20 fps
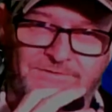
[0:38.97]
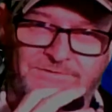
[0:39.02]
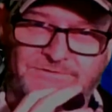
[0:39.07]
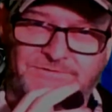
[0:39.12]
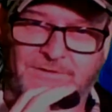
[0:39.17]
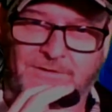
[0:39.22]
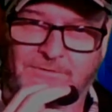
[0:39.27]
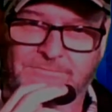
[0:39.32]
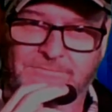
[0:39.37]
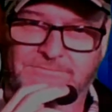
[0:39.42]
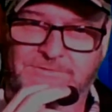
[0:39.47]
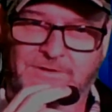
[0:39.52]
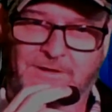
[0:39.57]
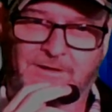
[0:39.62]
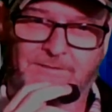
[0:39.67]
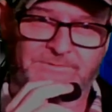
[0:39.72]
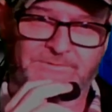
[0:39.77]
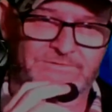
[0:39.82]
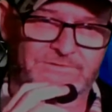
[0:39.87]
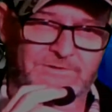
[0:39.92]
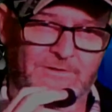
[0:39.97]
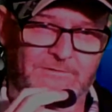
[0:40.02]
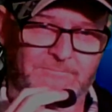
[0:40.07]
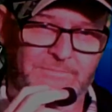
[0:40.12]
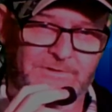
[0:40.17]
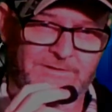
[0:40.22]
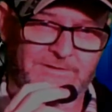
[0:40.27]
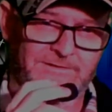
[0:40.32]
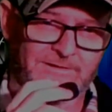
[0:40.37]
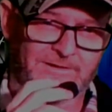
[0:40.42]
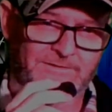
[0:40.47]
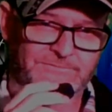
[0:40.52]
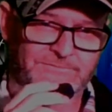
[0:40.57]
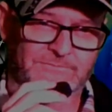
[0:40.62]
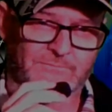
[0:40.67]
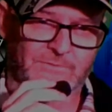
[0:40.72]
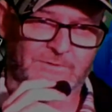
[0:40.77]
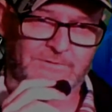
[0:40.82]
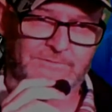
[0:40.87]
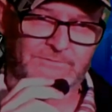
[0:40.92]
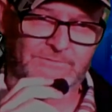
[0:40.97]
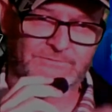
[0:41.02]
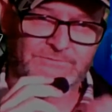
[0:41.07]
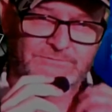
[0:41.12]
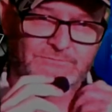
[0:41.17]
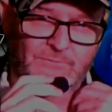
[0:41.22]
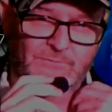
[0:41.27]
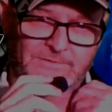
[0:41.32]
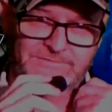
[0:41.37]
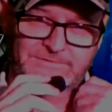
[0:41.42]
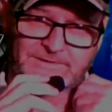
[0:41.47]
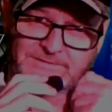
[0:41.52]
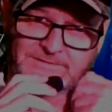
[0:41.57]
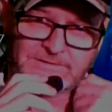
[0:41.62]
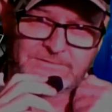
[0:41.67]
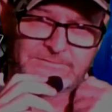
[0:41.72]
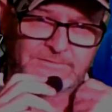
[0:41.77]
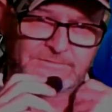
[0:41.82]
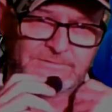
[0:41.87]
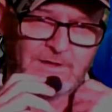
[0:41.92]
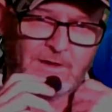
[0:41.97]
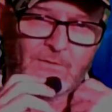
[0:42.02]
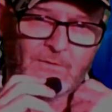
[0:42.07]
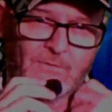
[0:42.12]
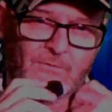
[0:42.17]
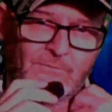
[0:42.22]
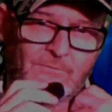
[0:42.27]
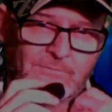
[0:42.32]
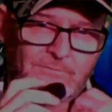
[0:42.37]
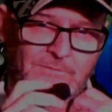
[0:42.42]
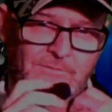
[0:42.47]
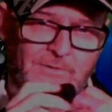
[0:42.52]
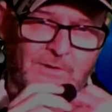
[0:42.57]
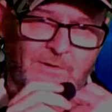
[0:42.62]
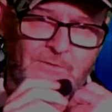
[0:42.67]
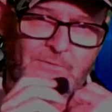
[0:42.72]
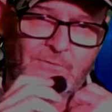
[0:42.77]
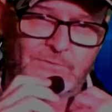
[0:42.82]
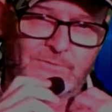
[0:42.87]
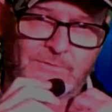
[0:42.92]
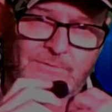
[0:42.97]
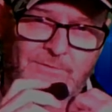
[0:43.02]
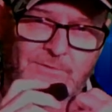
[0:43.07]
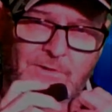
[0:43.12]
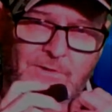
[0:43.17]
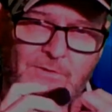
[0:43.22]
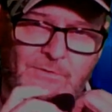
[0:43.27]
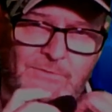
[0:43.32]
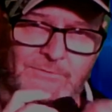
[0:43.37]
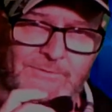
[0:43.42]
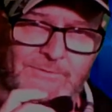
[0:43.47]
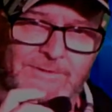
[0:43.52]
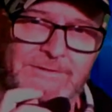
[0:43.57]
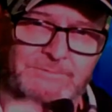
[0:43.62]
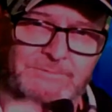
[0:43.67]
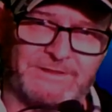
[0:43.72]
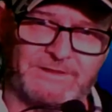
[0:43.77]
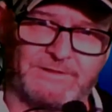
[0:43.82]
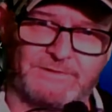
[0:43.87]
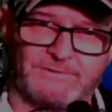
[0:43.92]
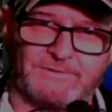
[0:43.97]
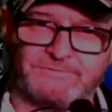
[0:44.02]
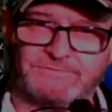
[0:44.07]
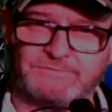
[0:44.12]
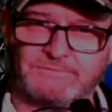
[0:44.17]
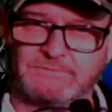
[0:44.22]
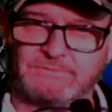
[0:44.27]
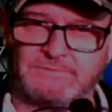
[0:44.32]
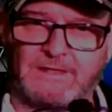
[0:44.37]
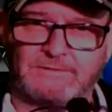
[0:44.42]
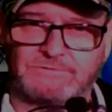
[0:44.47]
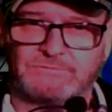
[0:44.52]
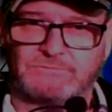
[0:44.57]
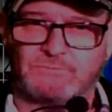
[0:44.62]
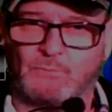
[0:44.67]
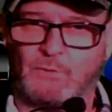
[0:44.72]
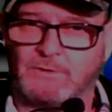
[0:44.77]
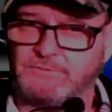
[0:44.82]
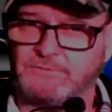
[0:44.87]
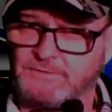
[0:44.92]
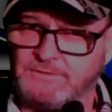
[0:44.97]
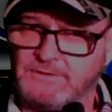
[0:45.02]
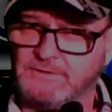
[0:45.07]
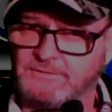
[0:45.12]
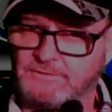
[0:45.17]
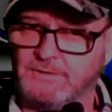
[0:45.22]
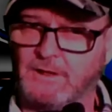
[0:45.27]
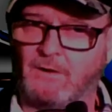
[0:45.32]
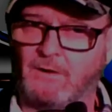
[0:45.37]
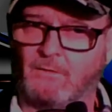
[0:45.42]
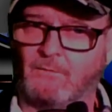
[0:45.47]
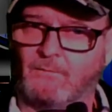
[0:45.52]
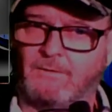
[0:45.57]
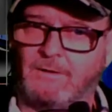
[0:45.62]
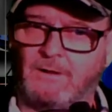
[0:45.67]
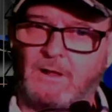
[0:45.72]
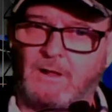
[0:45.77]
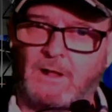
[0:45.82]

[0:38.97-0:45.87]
show, the topic's going to be injured workers, what they need to know, who their enemy is. That's what you need to know.